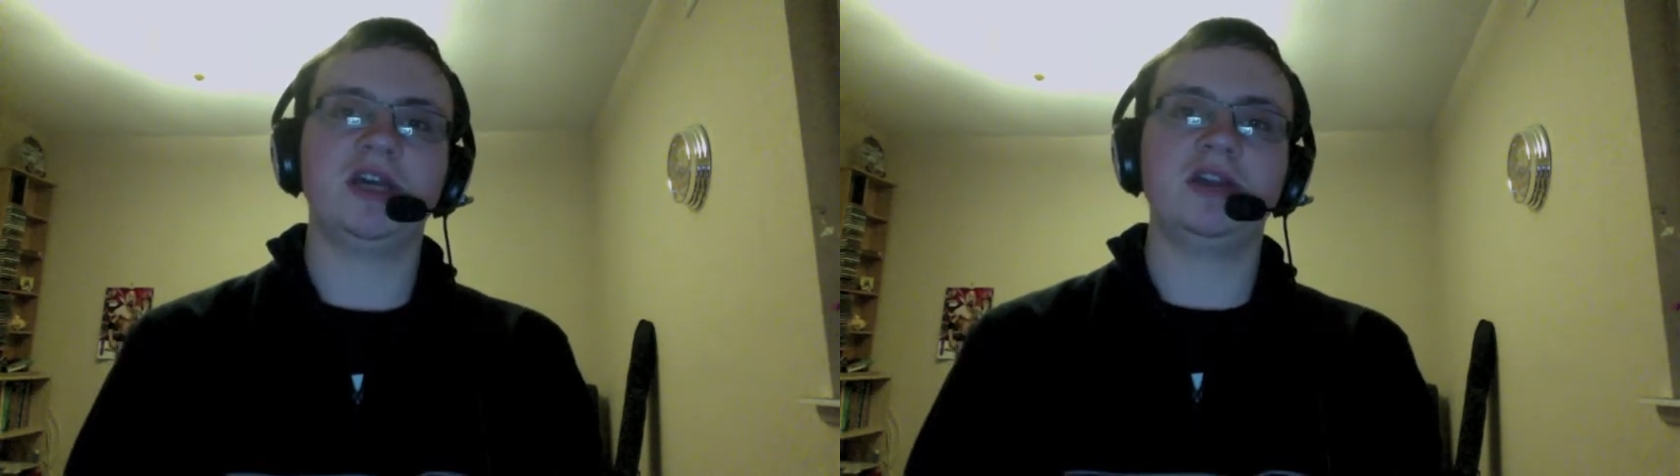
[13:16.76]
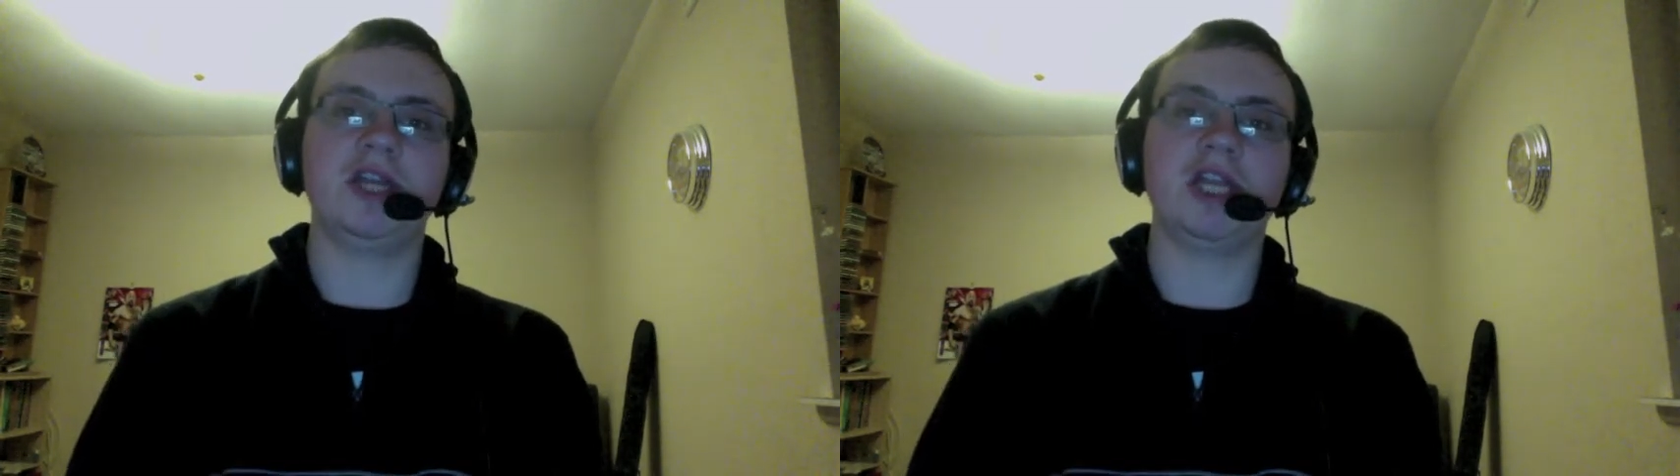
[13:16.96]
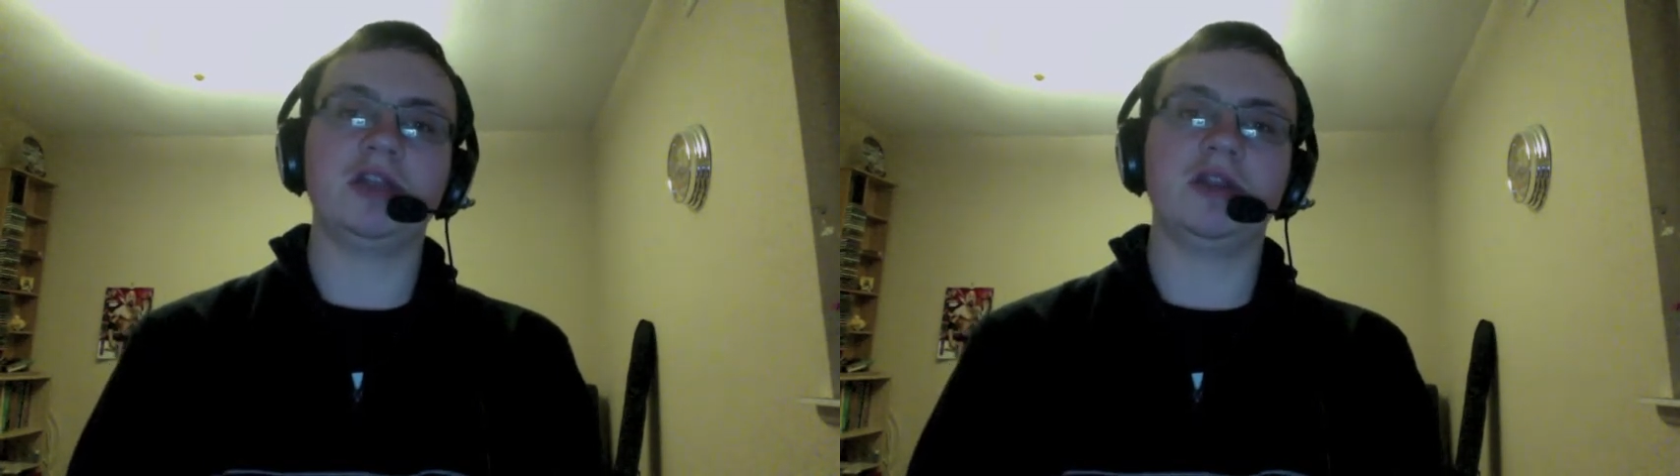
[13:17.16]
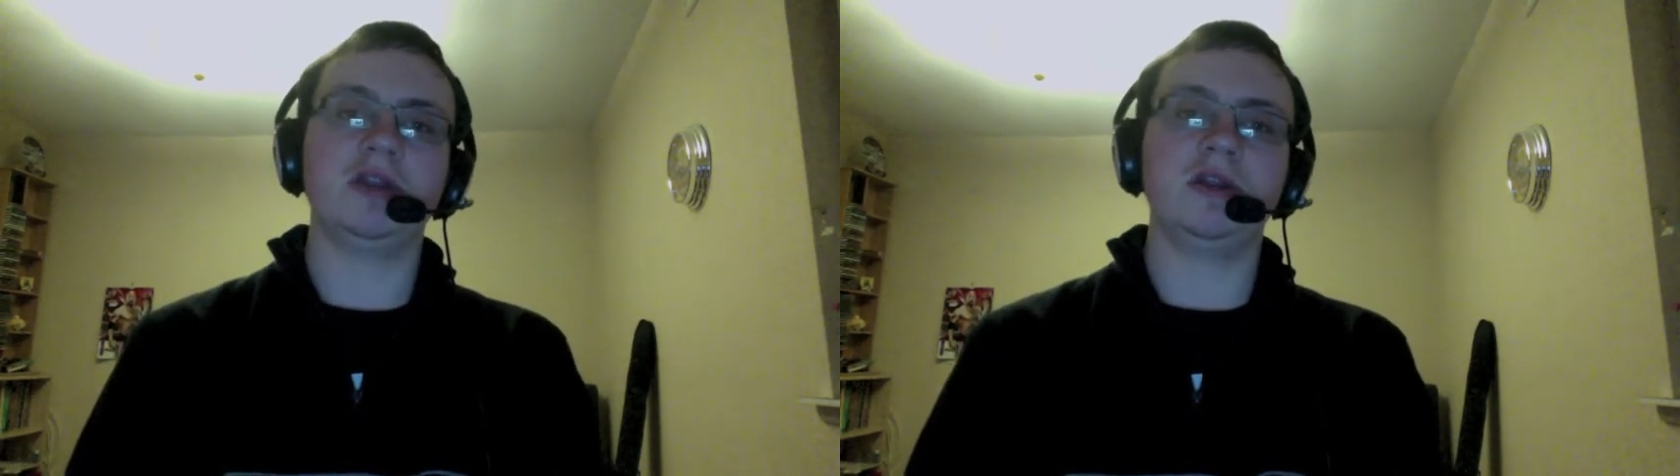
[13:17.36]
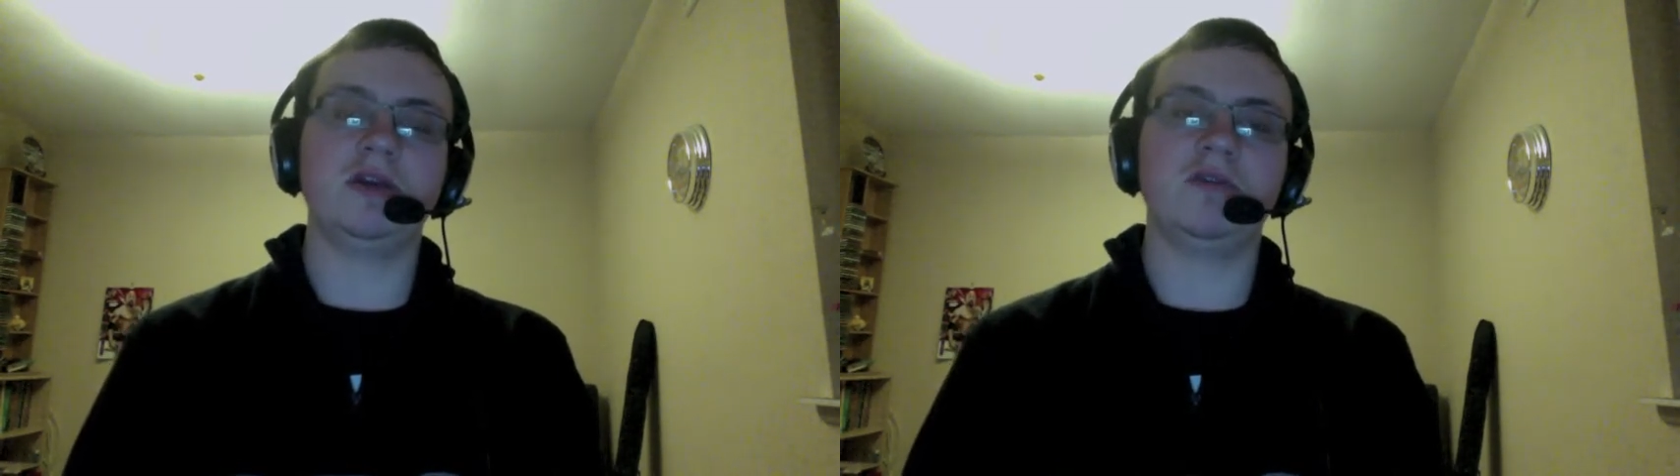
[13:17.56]

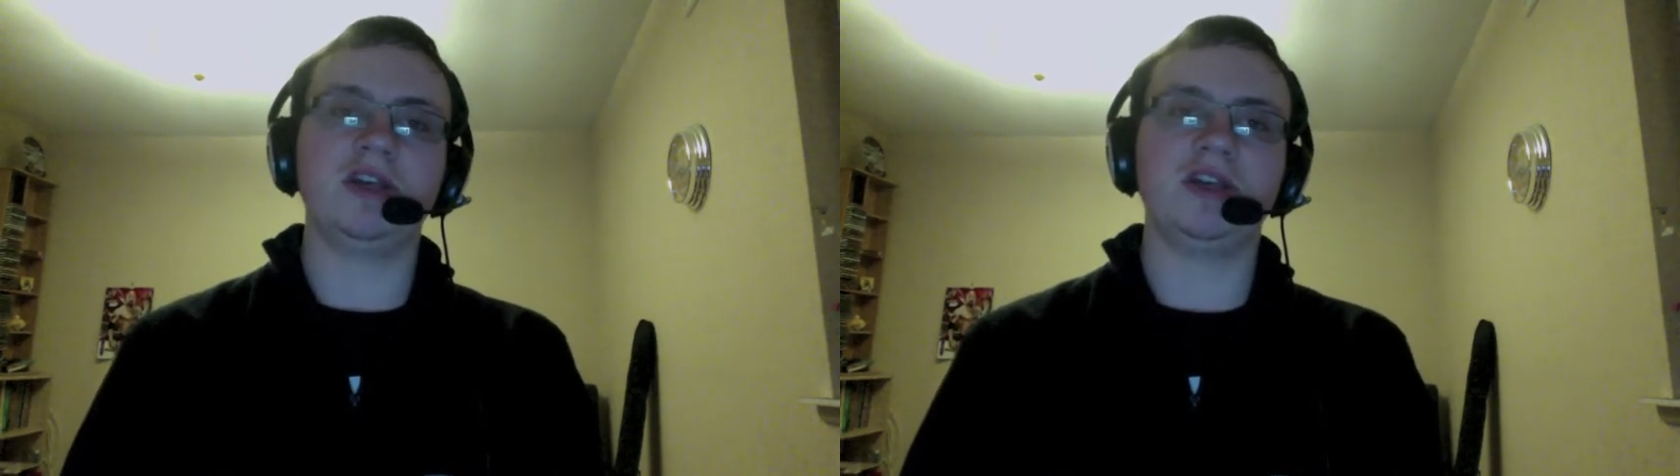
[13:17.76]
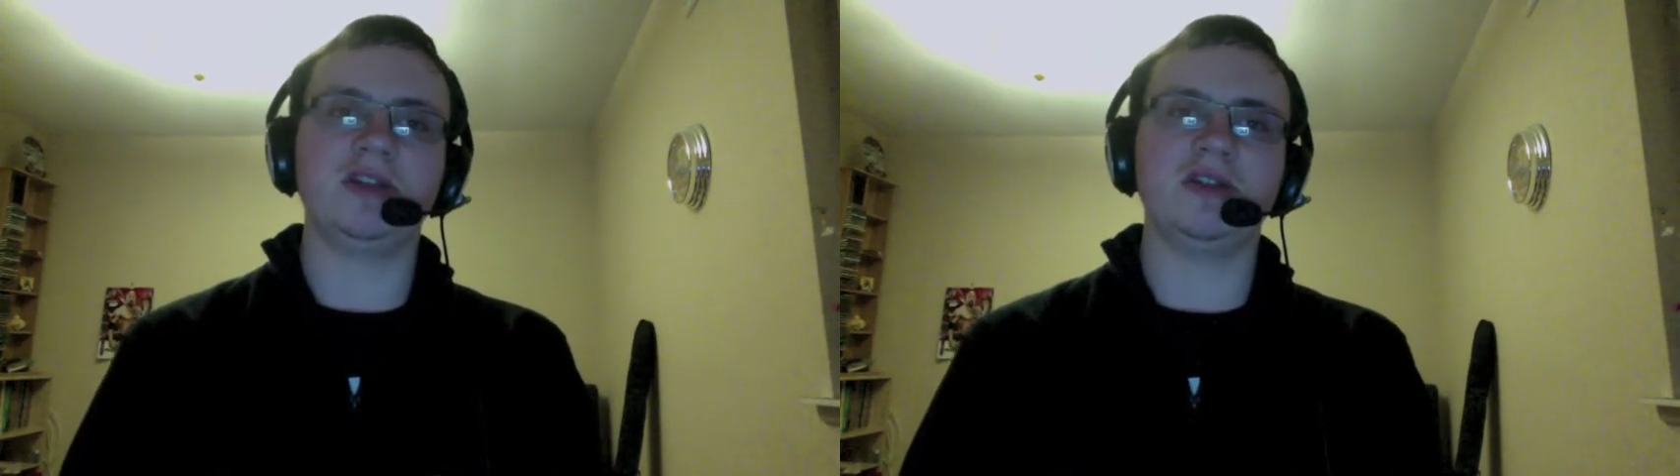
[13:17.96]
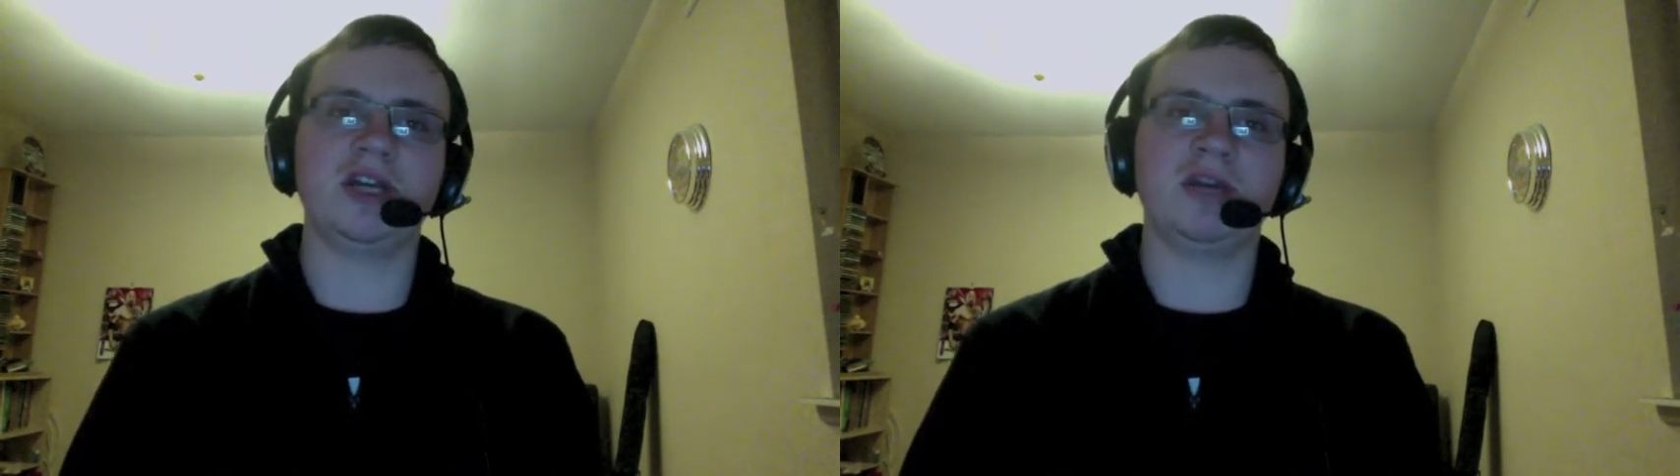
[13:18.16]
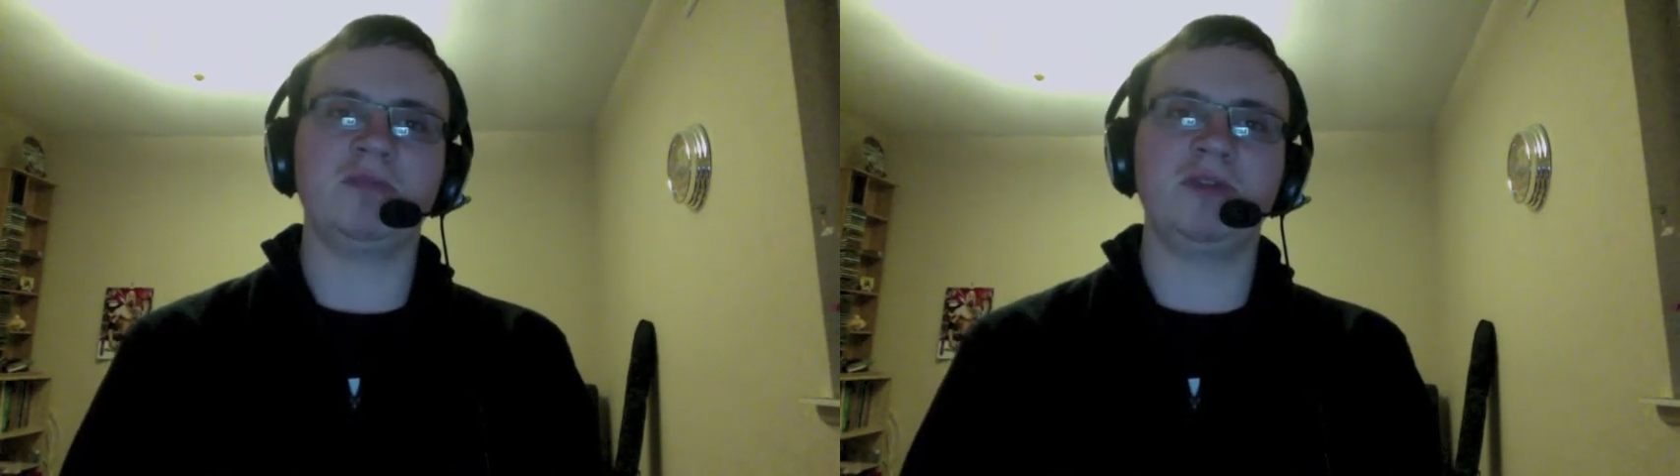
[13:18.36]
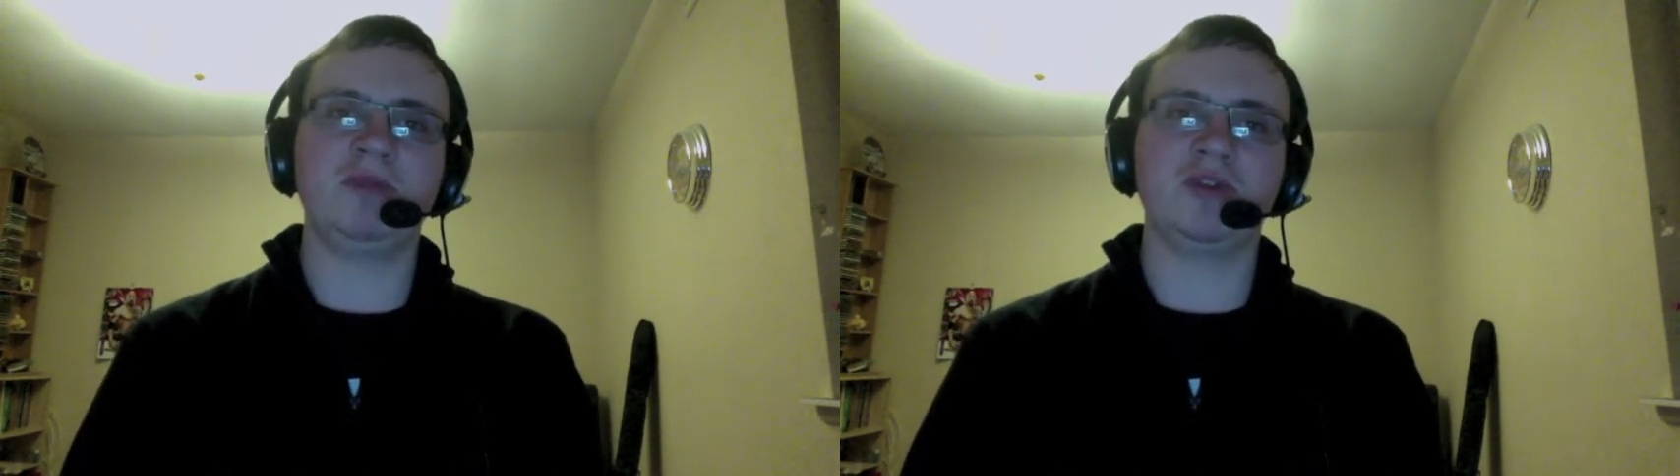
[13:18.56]
the
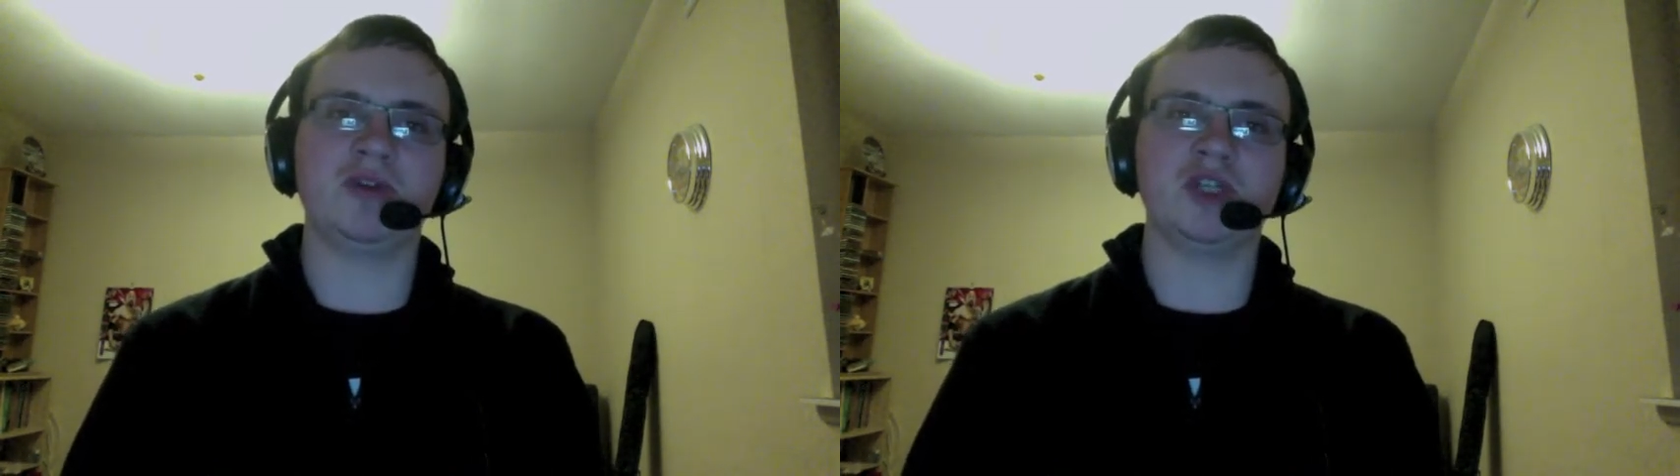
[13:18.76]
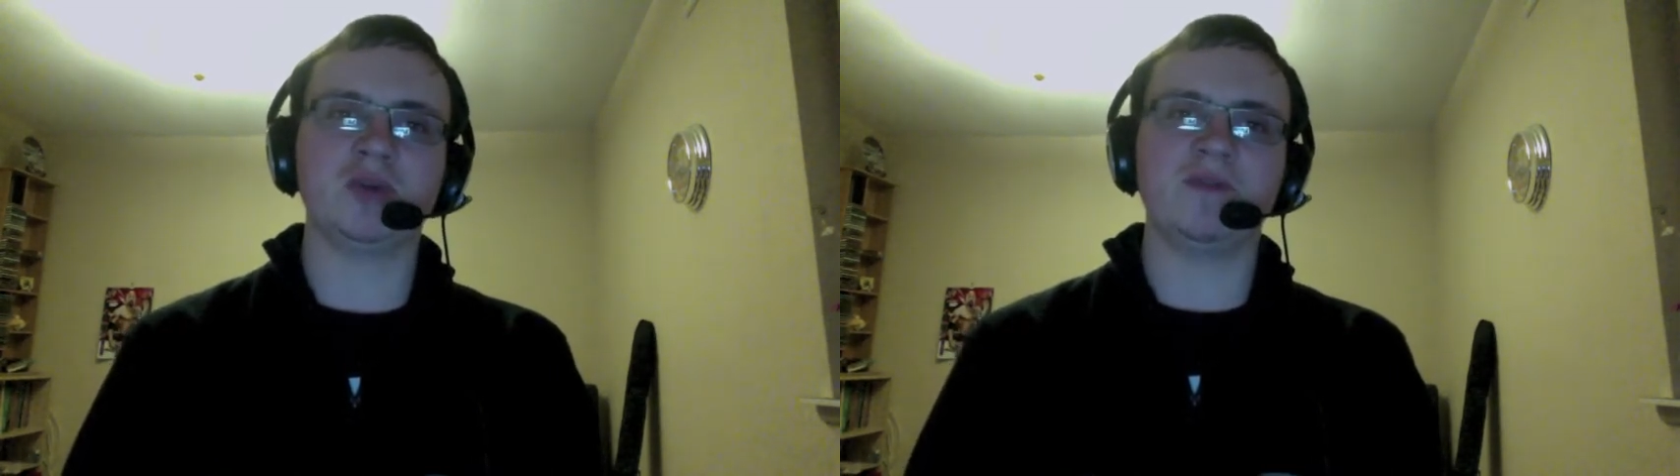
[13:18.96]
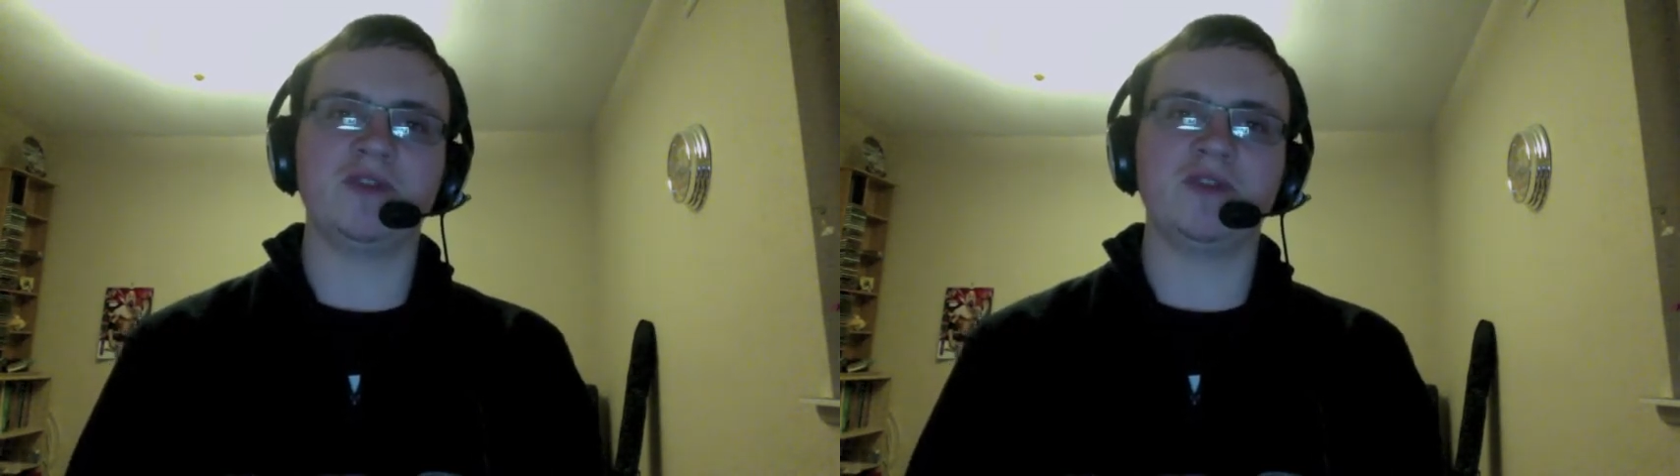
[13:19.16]
company pulled a good swerve